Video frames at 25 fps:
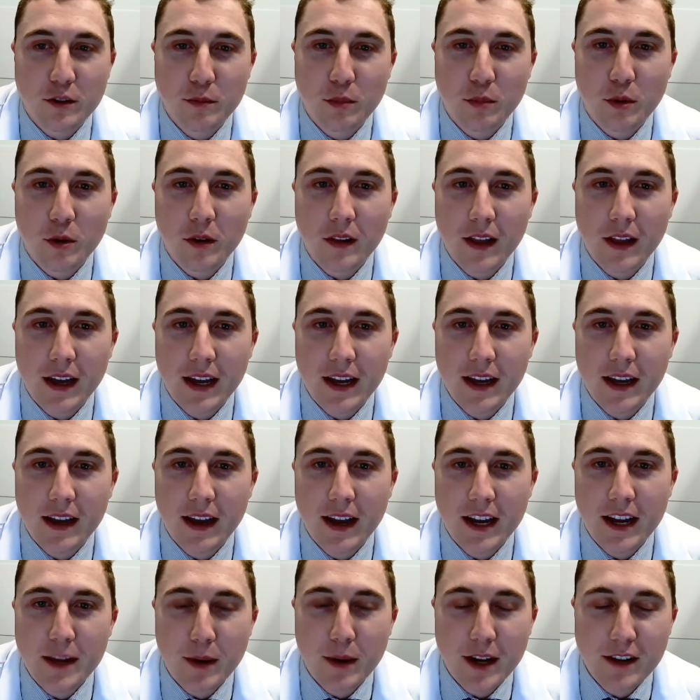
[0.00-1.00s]
Bole,
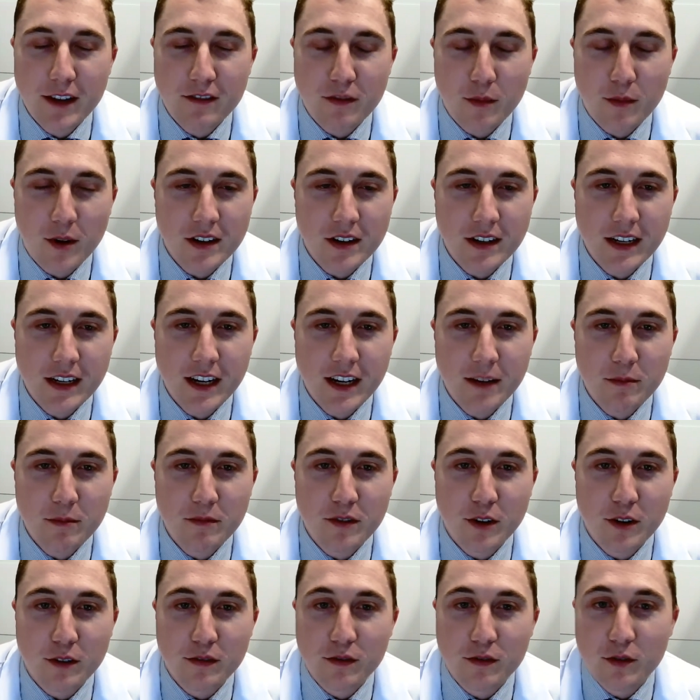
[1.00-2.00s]
anybody from our team,
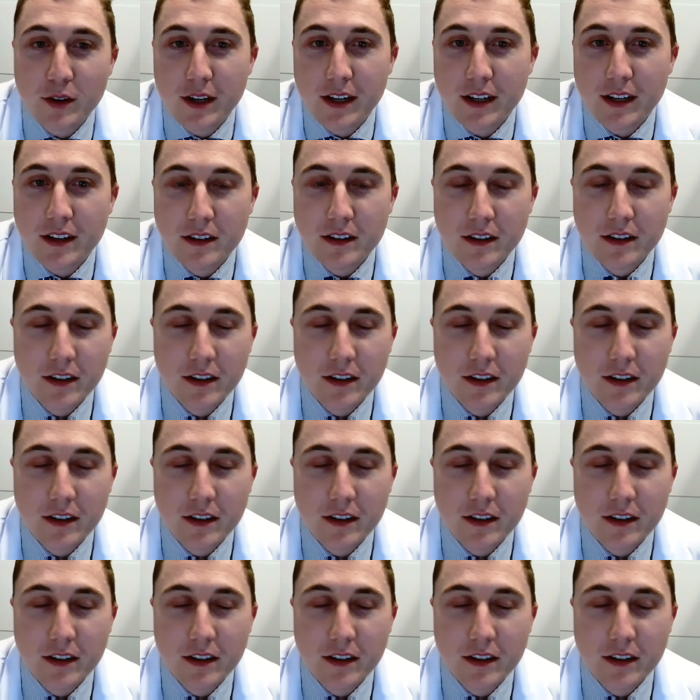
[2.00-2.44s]
feel free,